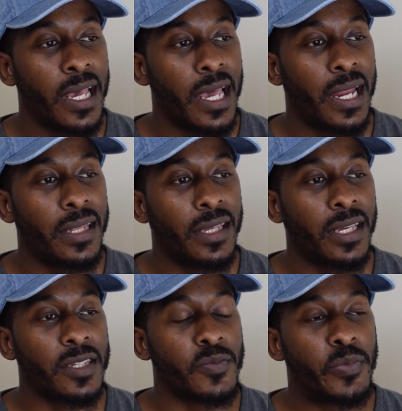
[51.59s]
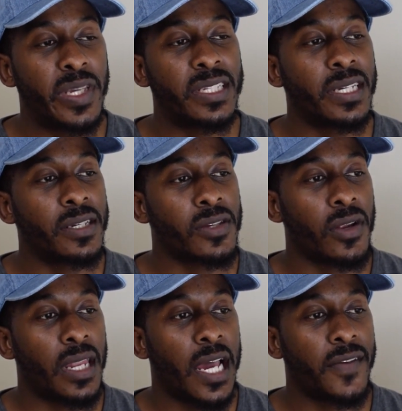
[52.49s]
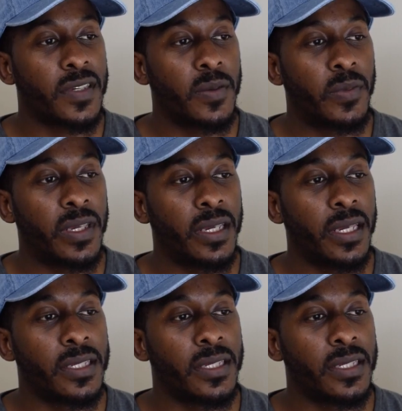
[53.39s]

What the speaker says: And I think as busy as our lives can be,